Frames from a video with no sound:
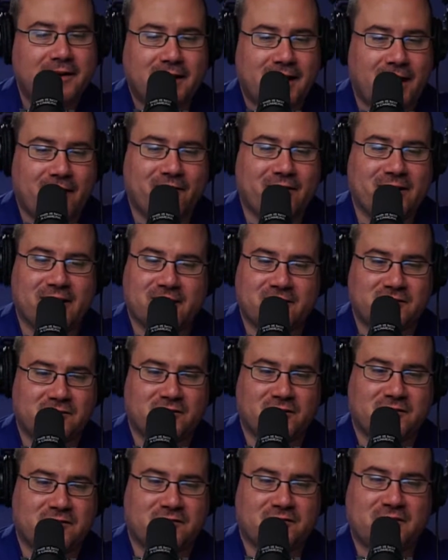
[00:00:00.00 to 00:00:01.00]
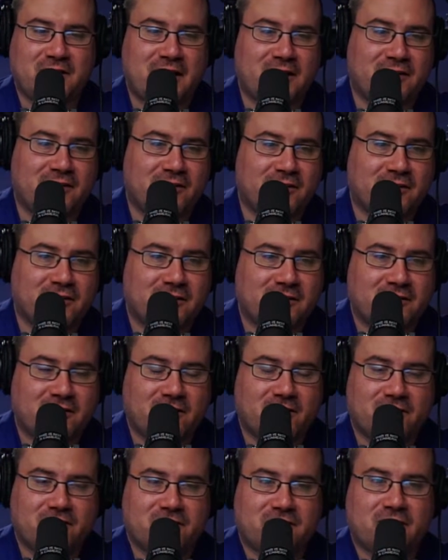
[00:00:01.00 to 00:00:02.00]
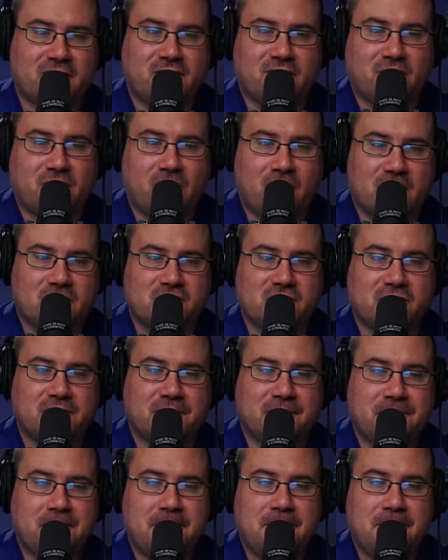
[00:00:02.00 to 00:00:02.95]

I mean, it's just standard, you know, standard questioning.